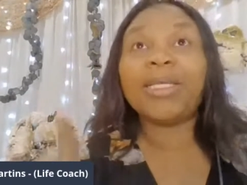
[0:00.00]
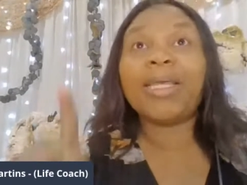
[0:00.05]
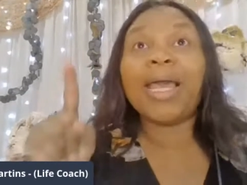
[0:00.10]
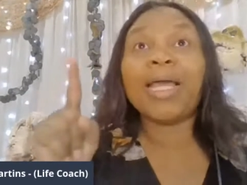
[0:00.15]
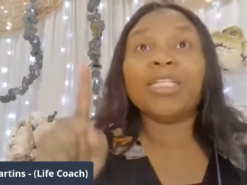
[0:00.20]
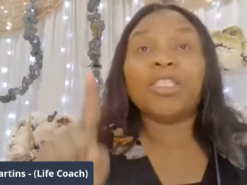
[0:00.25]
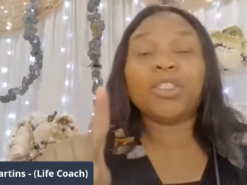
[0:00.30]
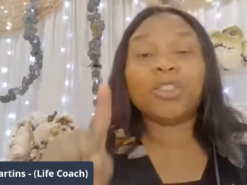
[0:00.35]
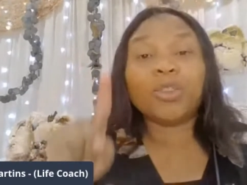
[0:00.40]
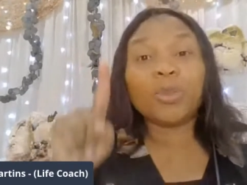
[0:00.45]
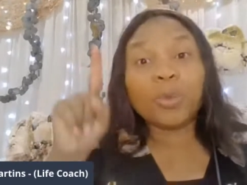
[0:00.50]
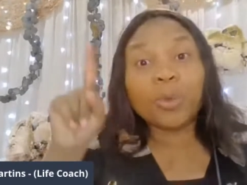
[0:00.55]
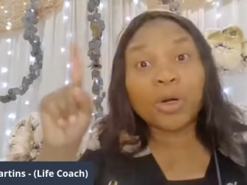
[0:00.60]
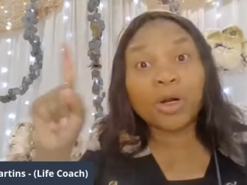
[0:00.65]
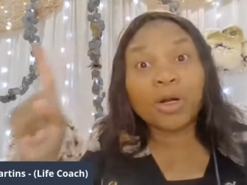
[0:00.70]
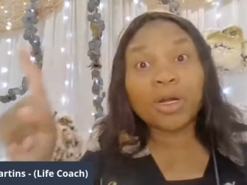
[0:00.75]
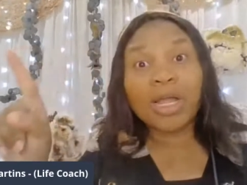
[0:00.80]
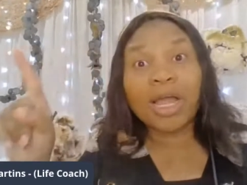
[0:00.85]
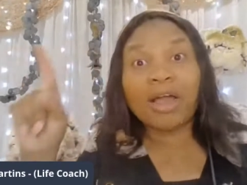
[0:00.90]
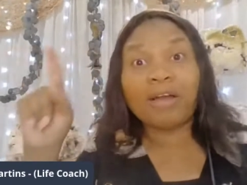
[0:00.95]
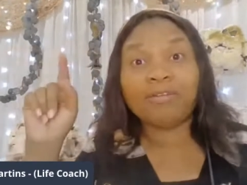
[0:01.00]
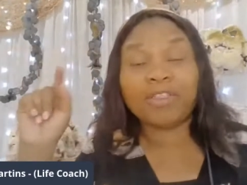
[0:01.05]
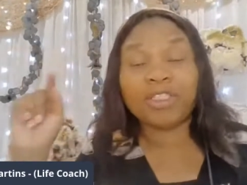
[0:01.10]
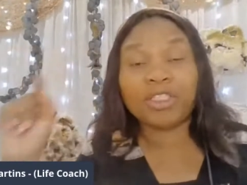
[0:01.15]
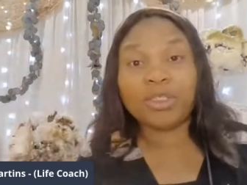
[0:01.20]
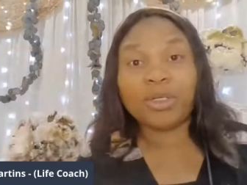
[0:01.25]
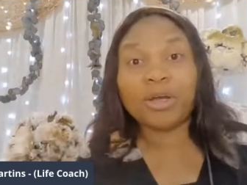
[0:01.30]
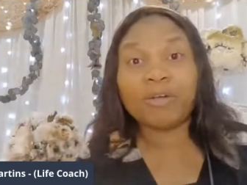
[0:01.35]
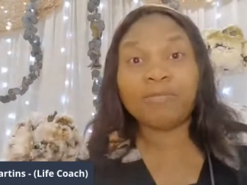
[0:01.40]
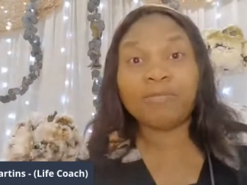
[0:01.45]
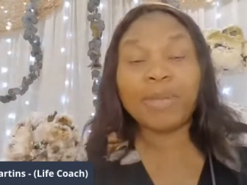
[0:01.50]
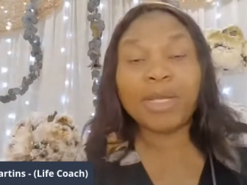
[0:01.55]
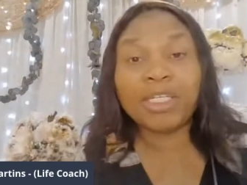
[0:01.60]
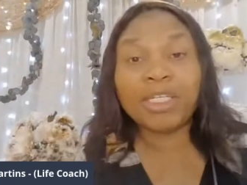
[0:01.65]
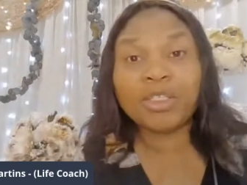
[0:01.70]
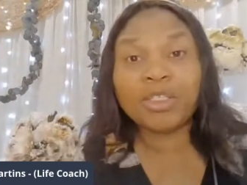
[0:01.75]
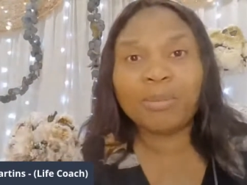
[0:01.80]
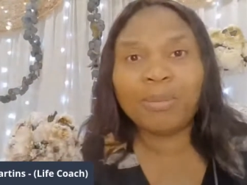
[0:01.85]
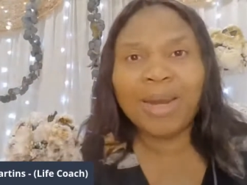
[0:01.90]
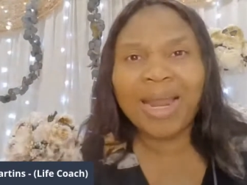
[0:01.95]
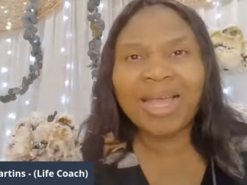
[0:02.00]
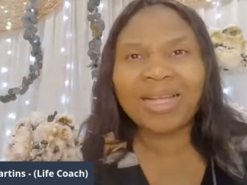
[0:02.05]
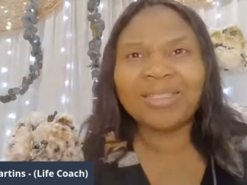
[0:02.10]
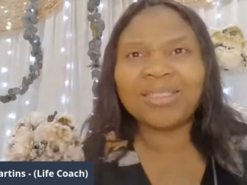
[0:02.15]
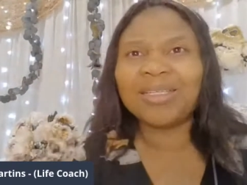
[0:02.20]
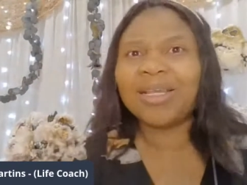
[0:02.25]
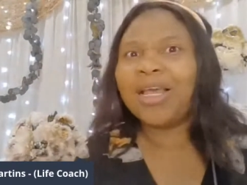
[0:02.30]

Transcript: Get to work after you have made your plans.